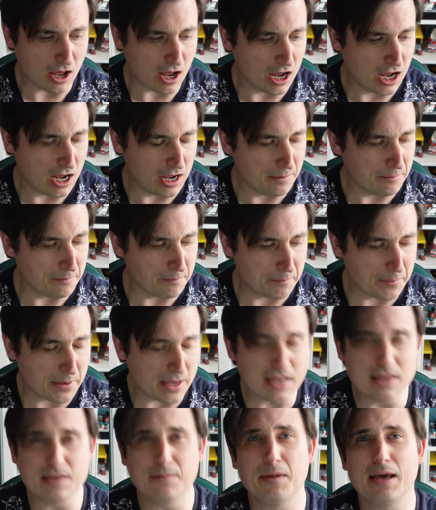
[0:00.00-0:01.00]

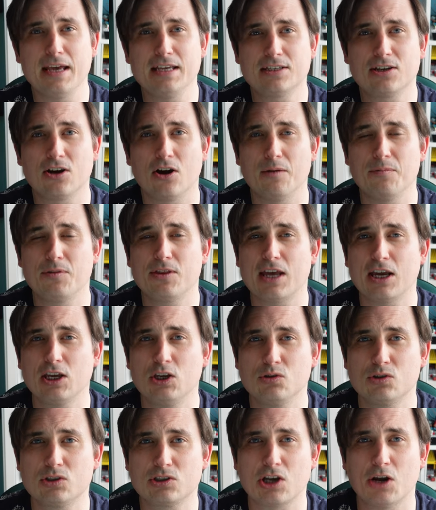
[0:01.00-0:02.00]
But in the meantime, thank
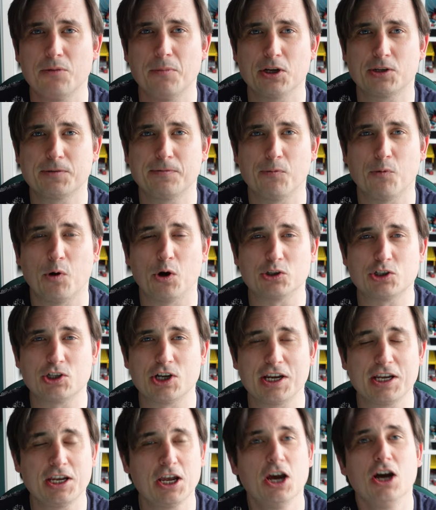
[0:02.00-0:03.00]
you so much for
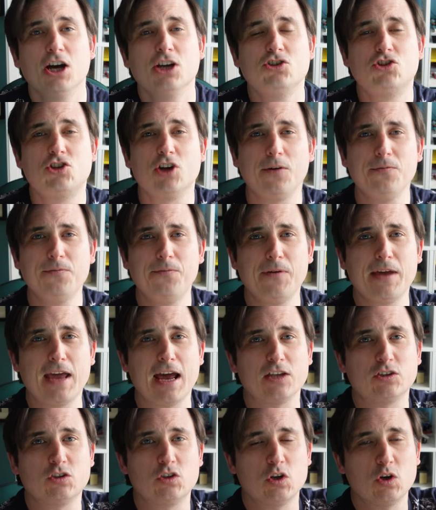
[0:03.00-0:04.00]
watching. Don't
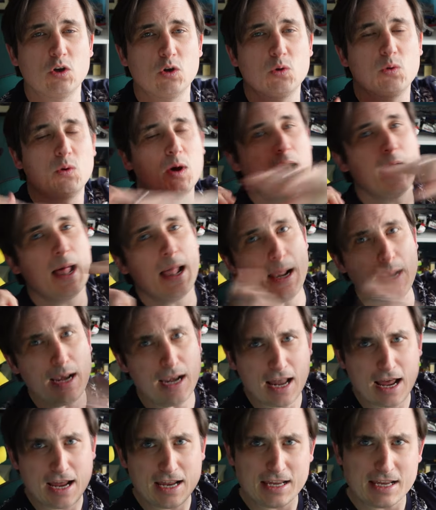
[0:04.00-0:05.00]
forget to
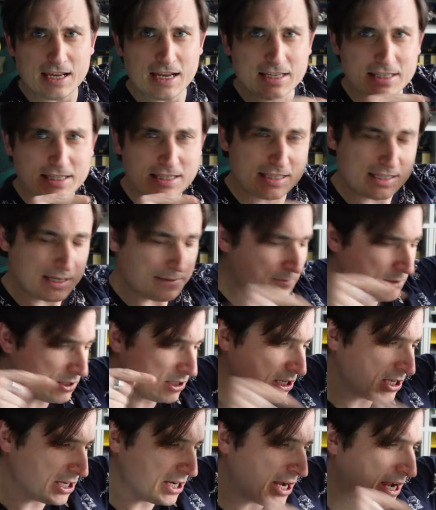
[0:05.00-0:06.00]
like and
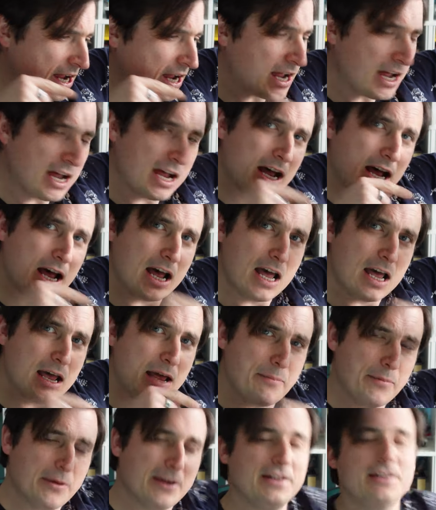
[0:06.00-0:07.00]

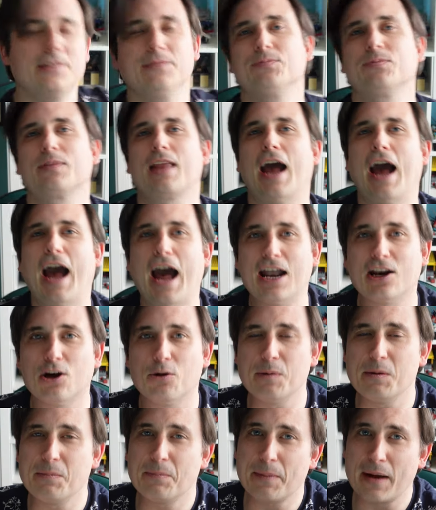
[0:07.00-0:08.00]
subscribe. And
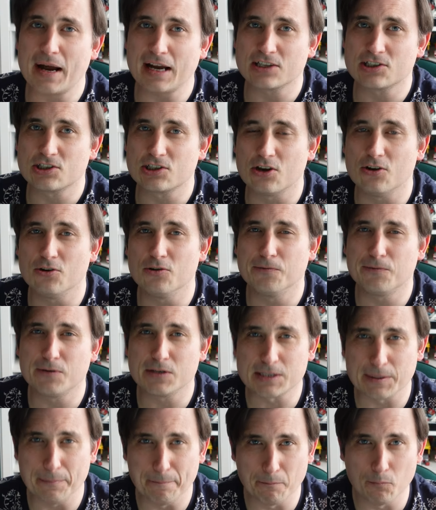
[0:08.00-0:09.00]
I'll be back soon for
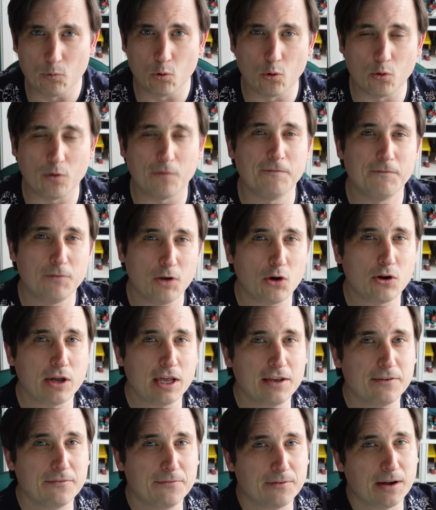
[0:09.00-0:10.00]
some more
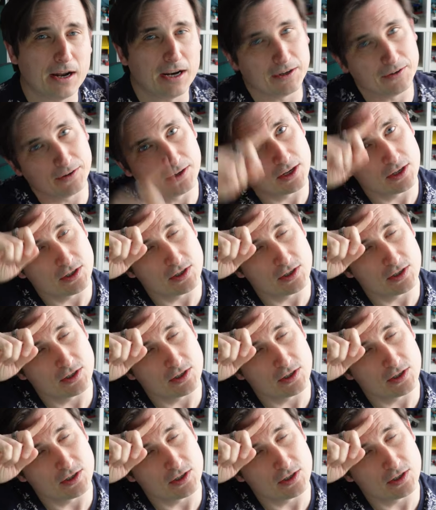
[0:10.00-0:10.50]
vlogging fun.